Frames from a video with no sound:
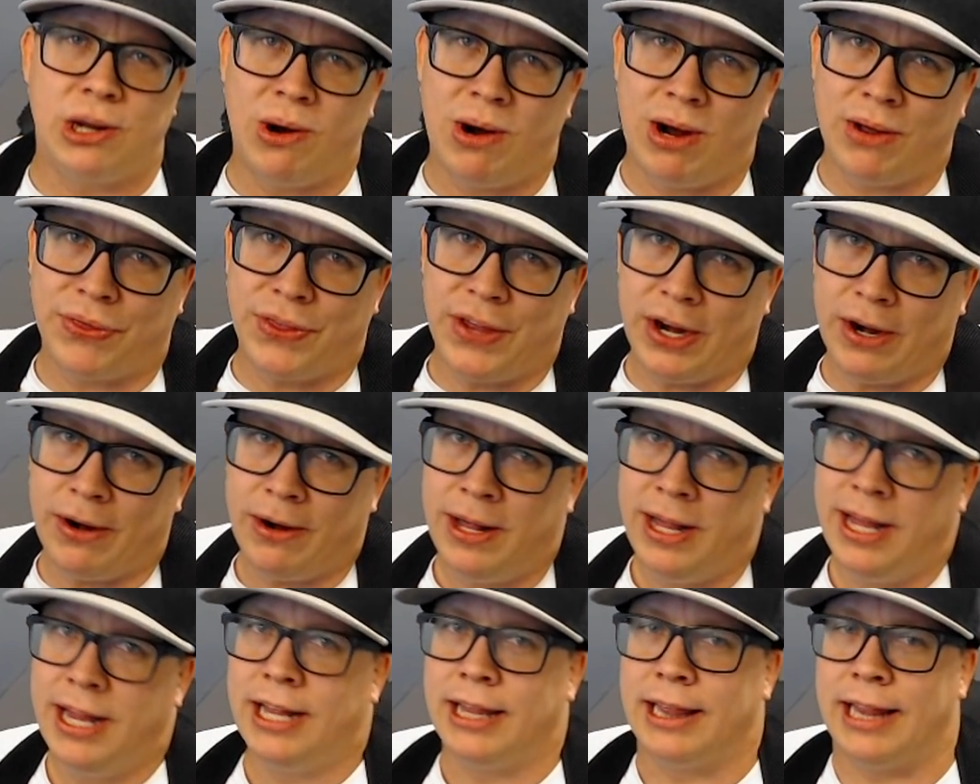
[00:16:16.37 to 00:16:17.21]
Go out
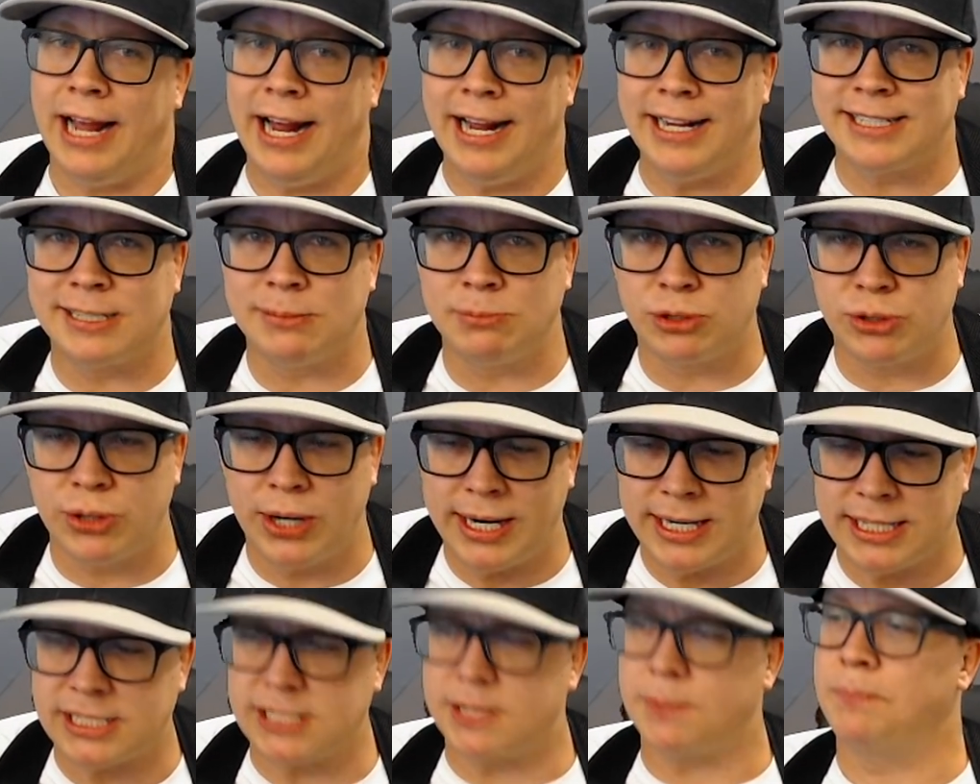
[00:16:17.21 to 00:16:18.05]
there, land some
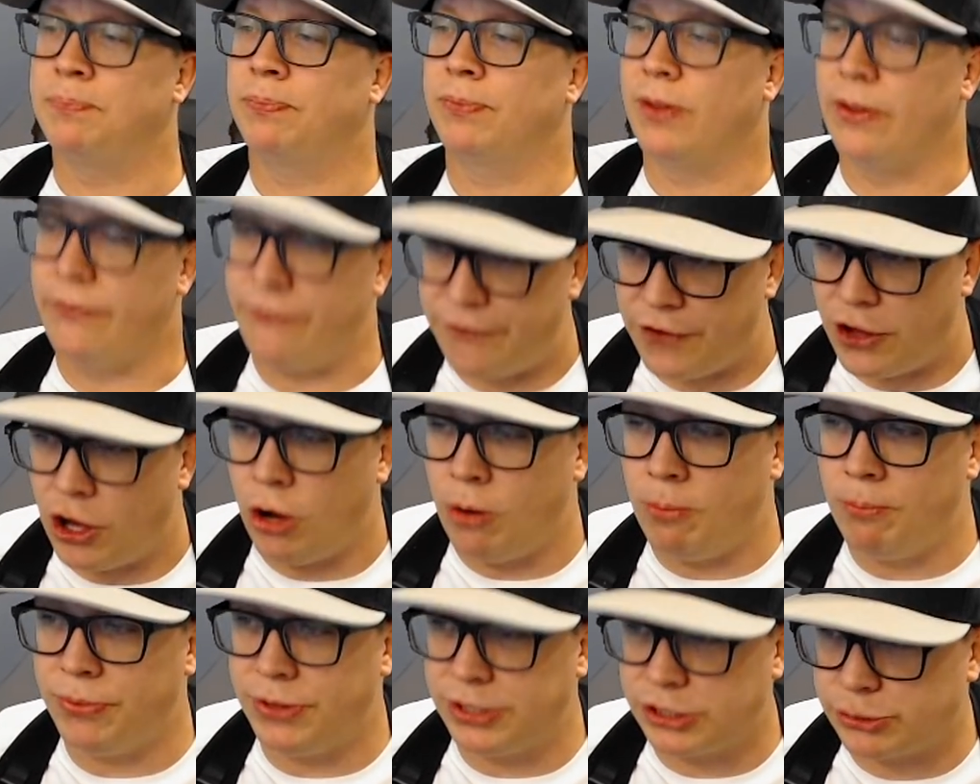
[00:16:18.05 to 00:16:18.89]
tricks,
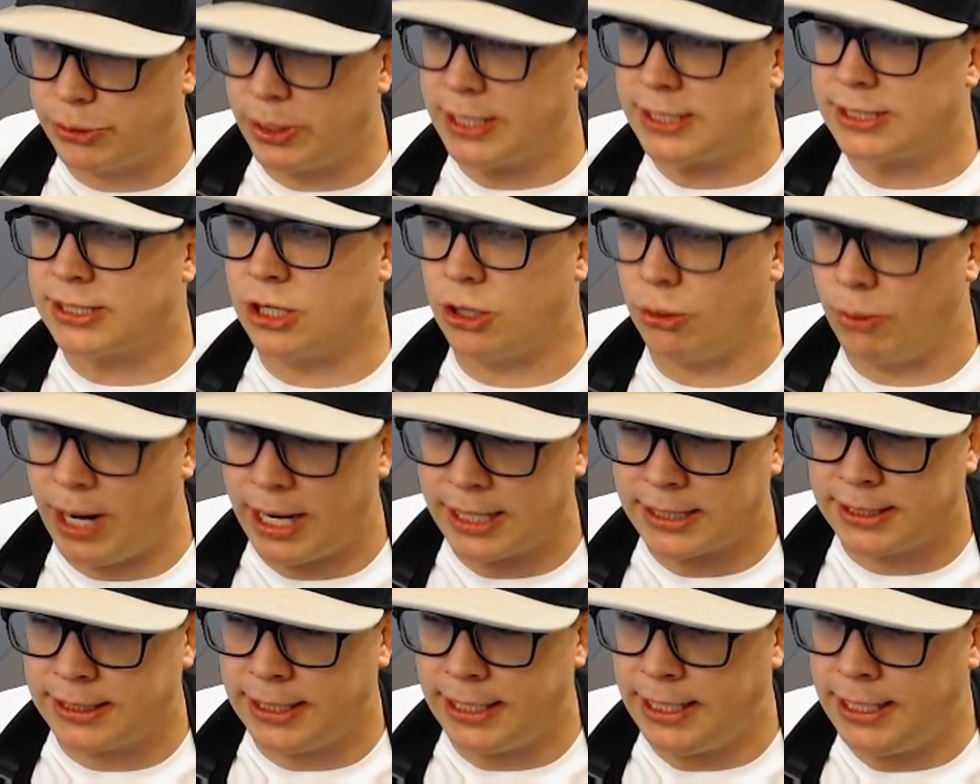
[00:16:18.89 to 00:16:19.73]
film the tricks
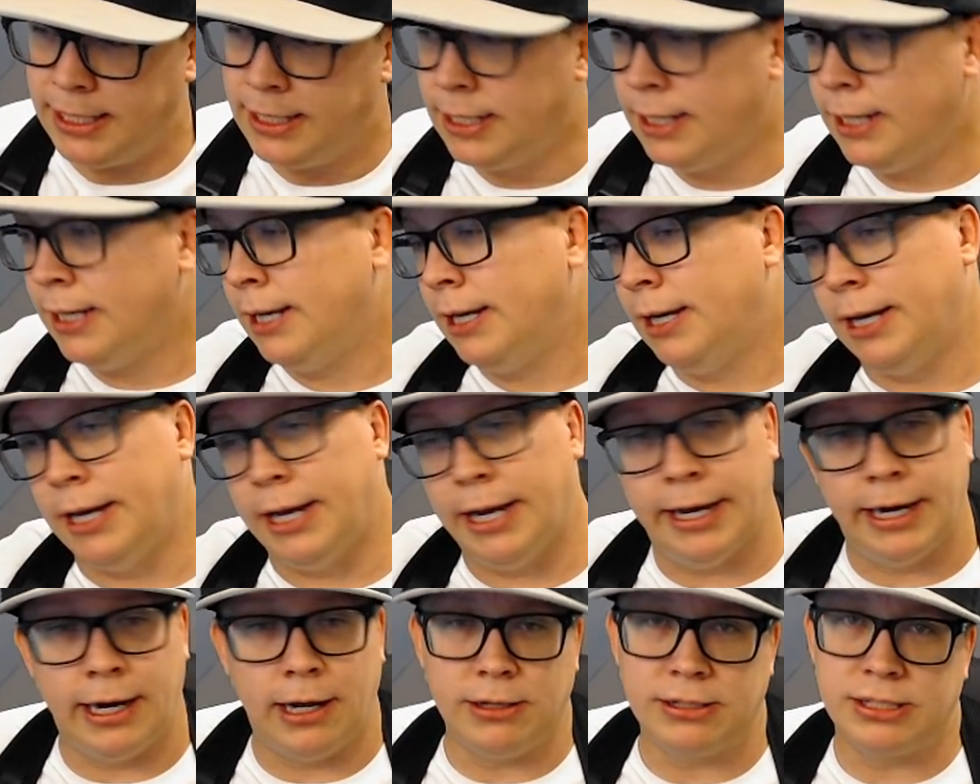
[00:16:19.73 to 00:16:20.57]
correctly,
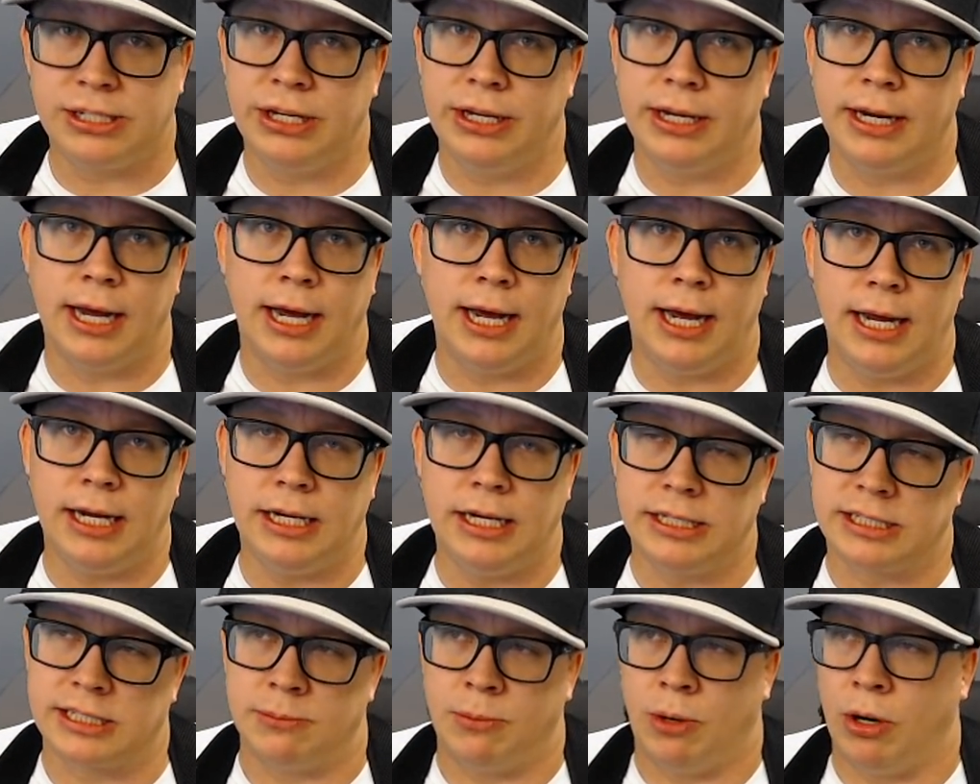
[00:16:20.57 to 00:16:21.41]
and I'll see you
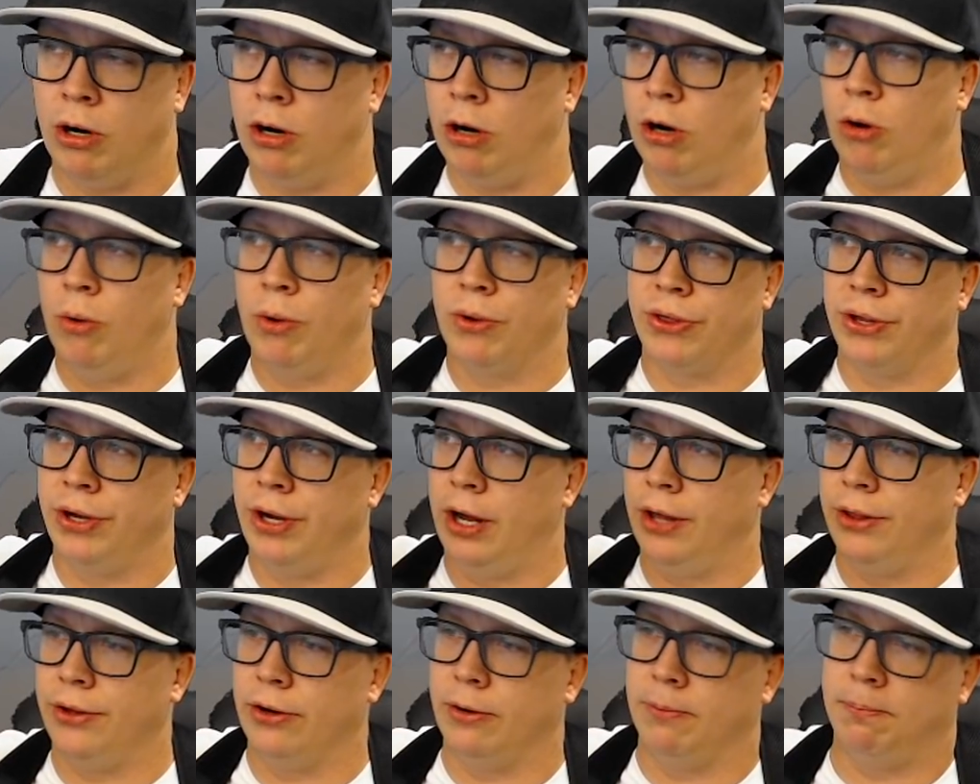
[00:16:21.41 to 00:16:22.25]
guys tomorrow with
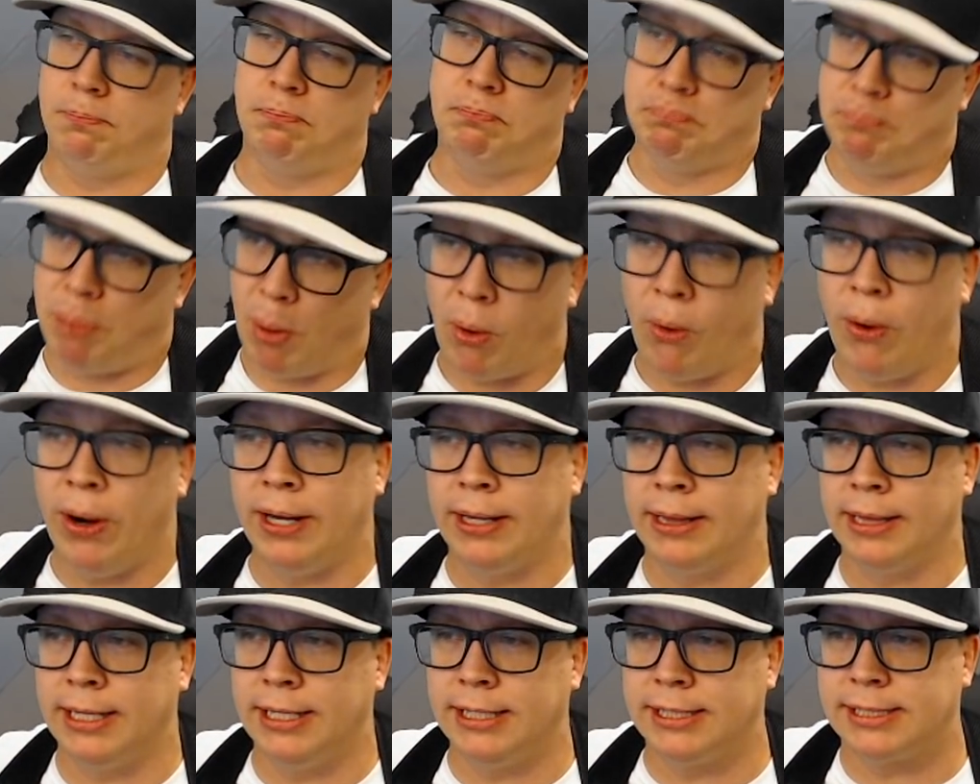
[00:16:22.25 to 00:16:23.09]
another
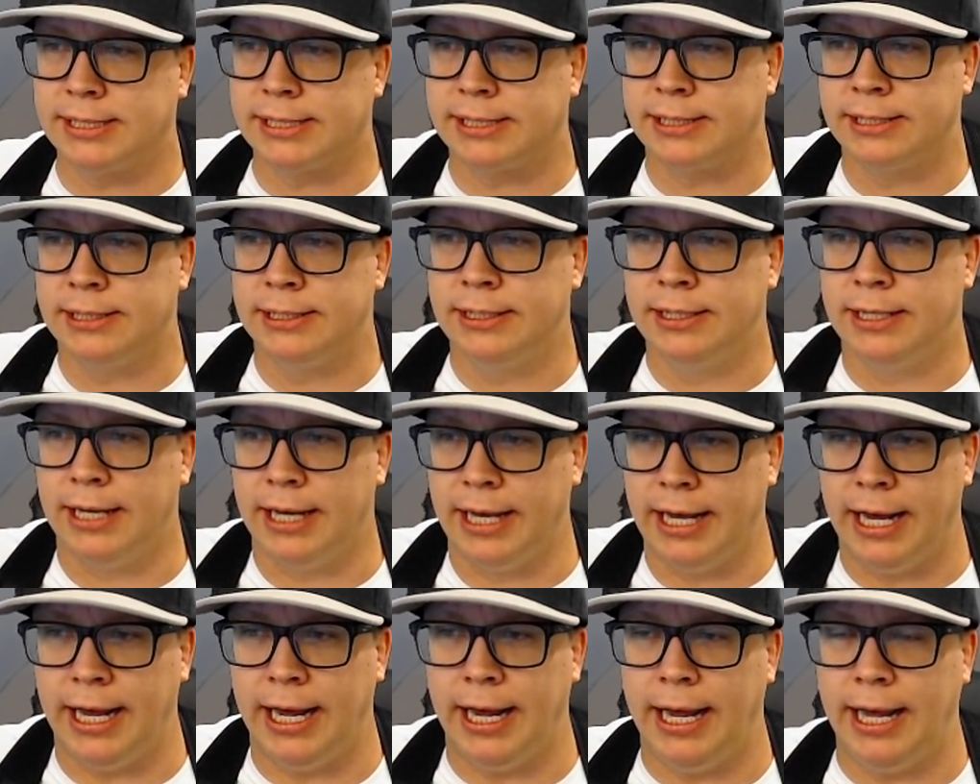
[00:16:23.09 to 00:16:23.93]
pointless
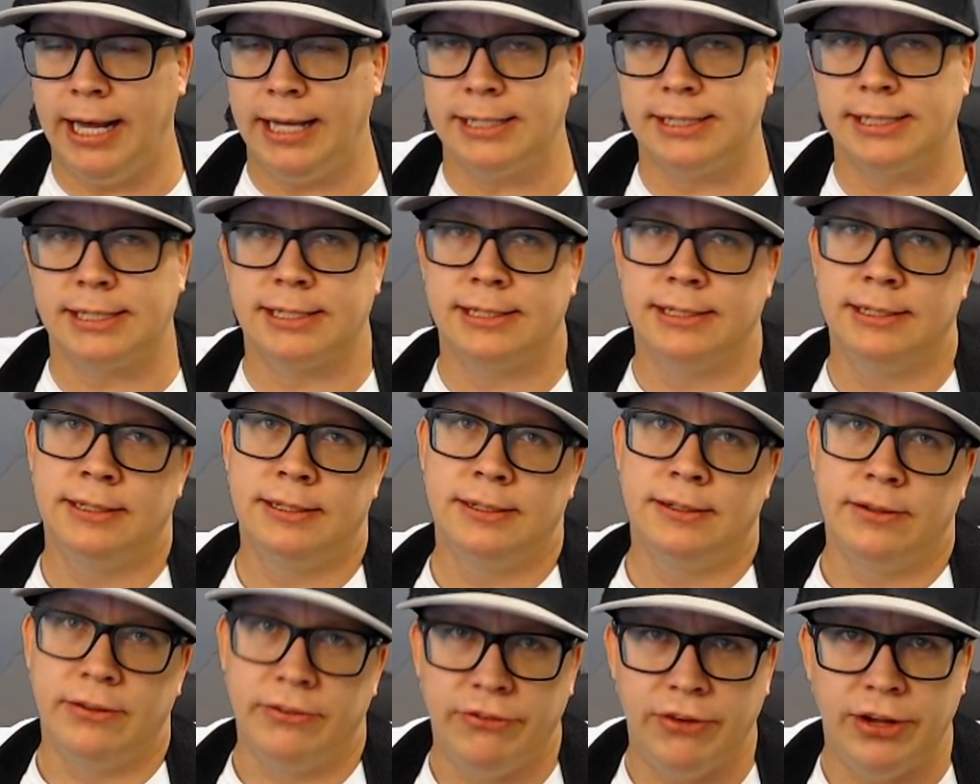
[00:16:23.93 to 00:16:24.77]
ass
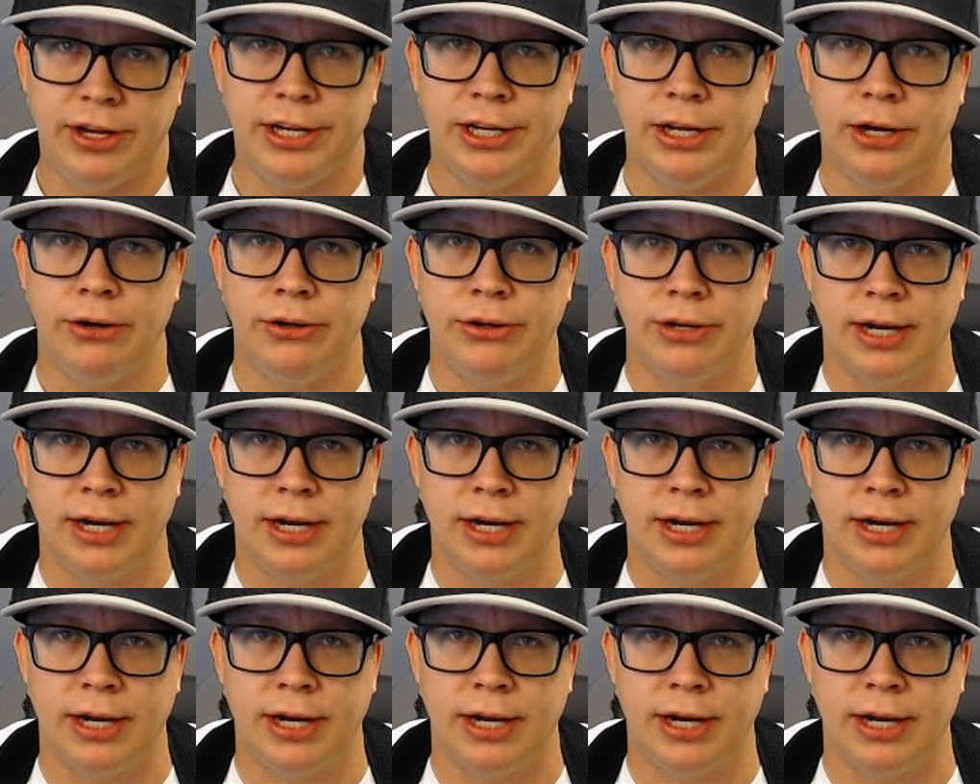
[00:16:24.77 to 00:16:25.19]
video.